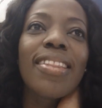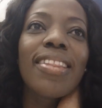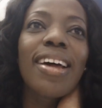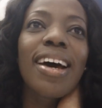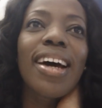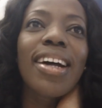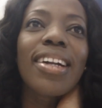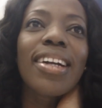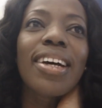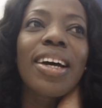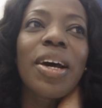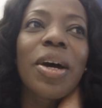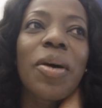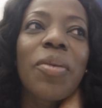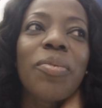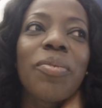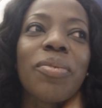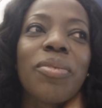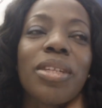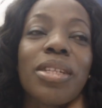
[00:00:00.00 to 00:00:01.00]
that
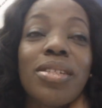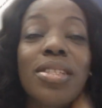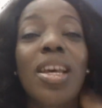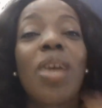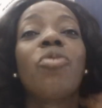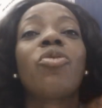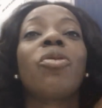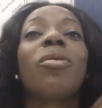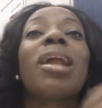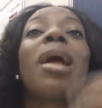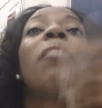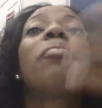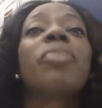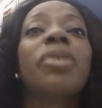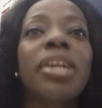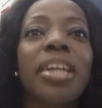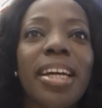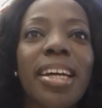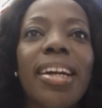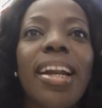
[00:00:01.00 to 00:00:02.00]
he's come from an
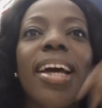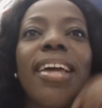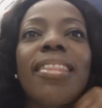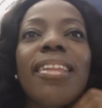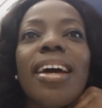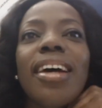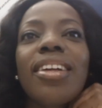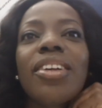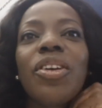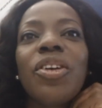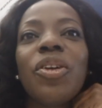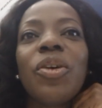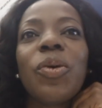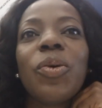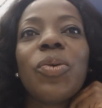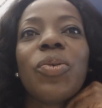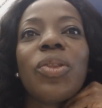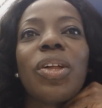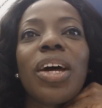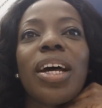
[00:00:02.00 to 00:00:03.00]
upbringing like that, you
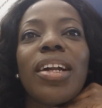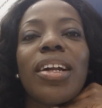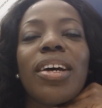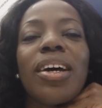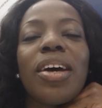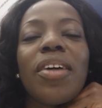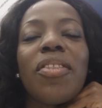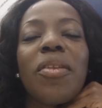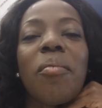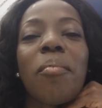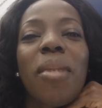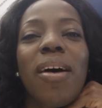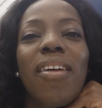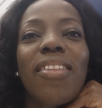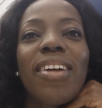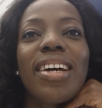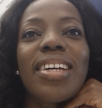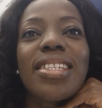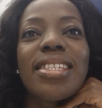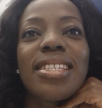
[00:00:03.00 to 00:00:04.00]
know, that the
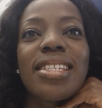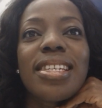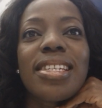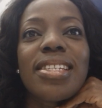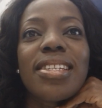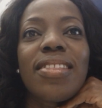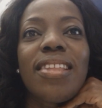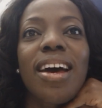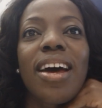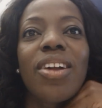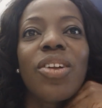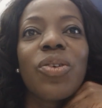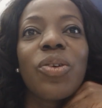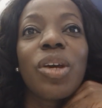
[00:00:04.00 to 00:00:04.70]
mother insists that,